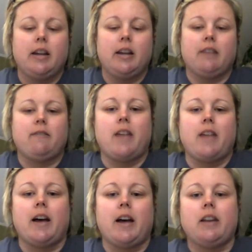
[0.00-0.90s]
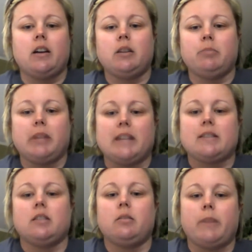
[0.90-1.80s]
if that blends
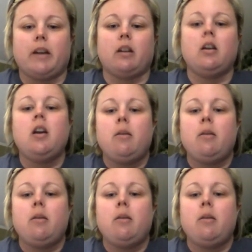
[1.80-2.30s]
a little better.